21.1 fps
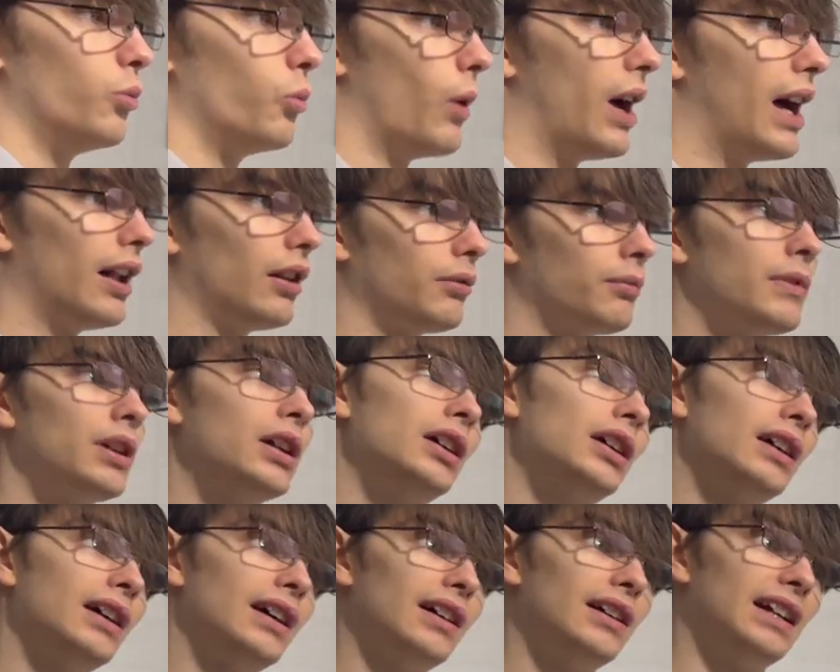Well,
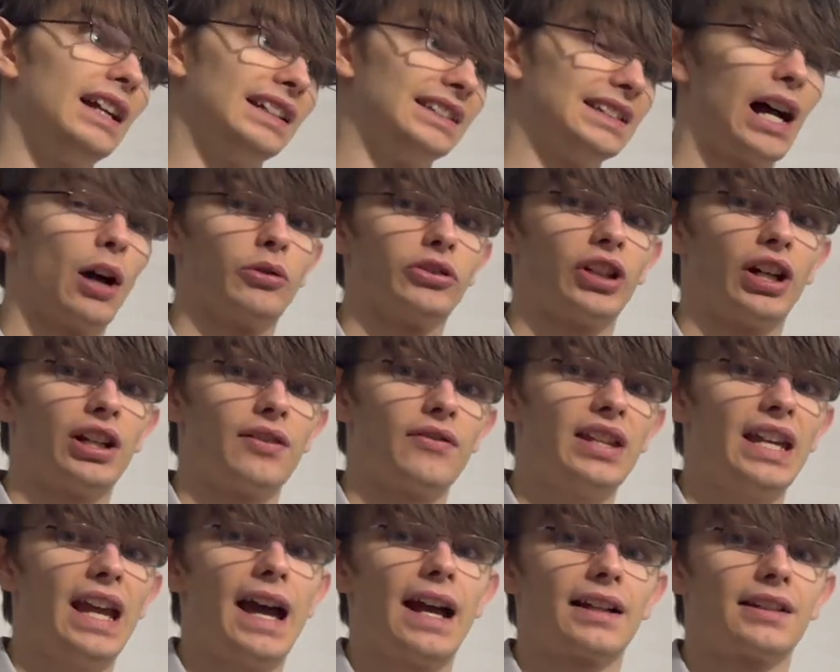it's outside of
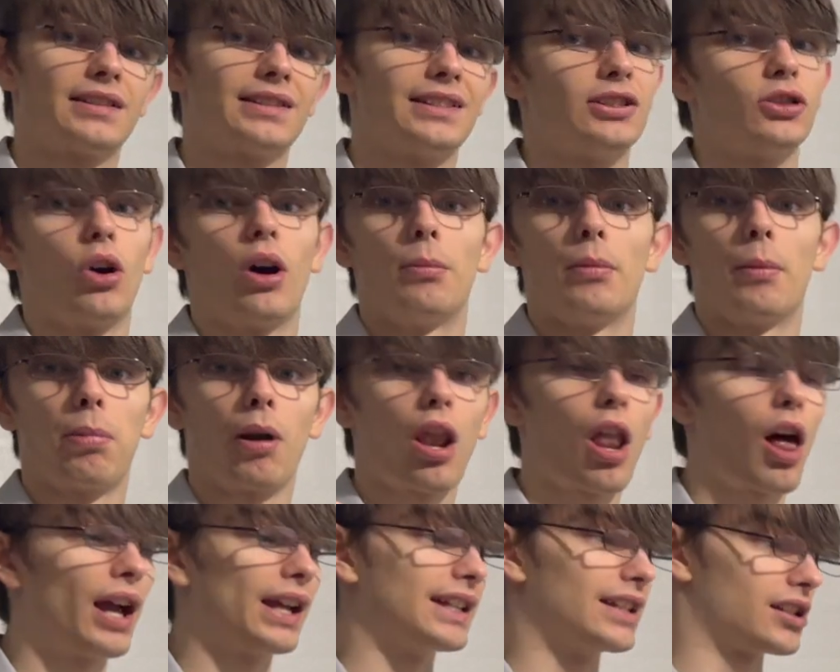the x, so I'm
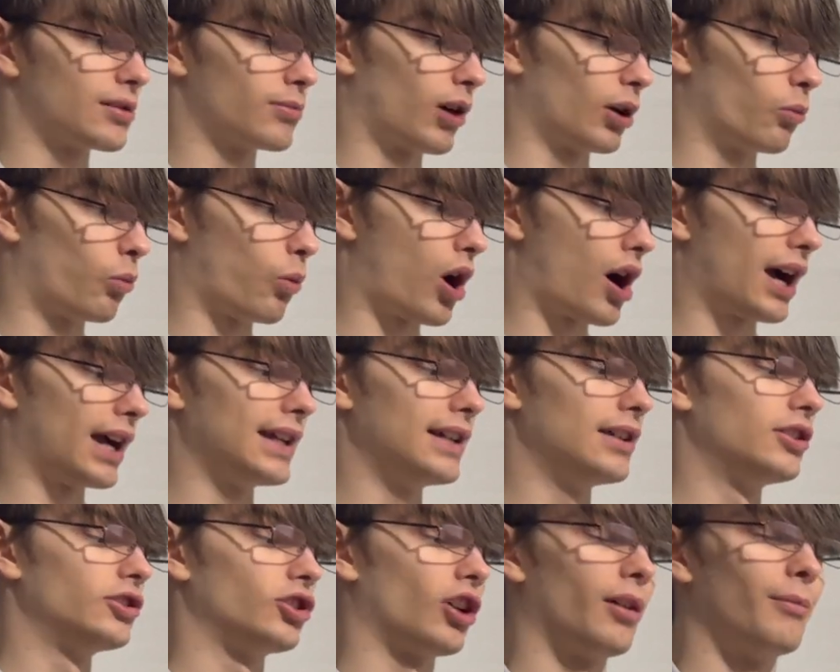applying it to my y,
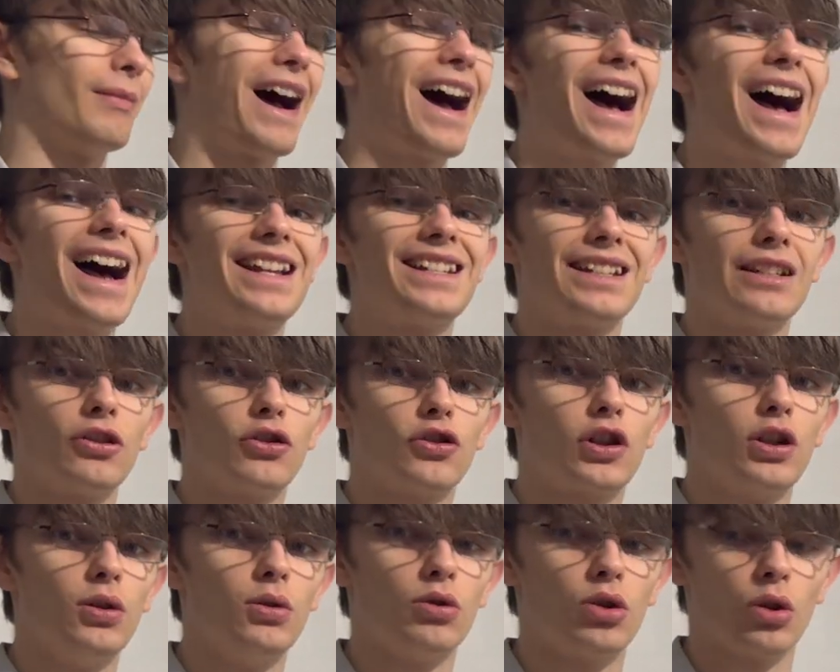so I'm adding
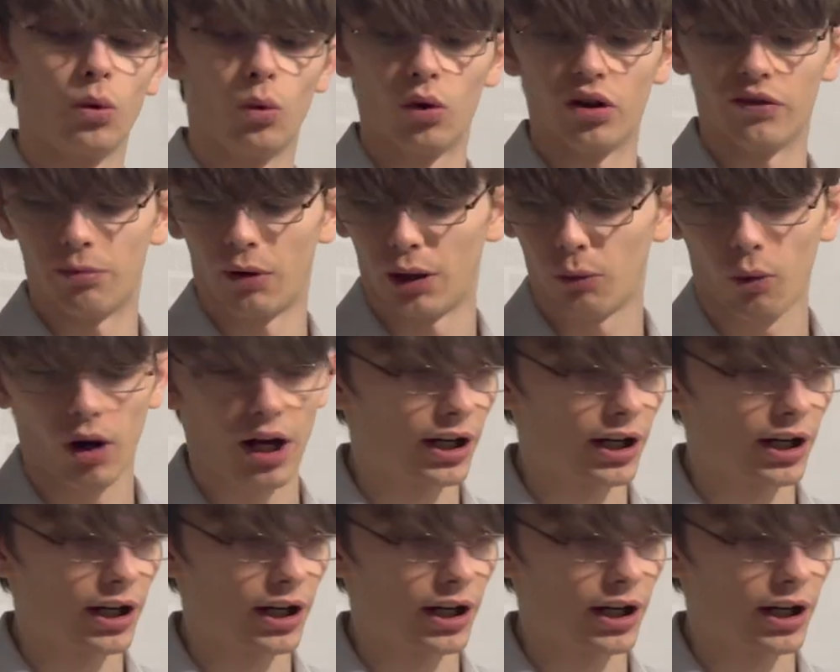2 to all of my y